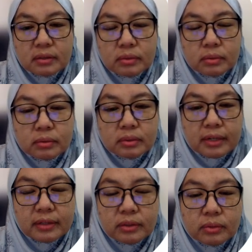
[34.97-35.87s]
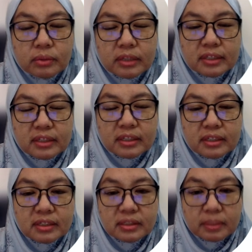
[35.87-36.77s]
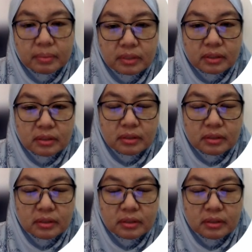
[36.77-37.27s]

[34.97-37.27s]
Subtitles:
to tell you that in this chapter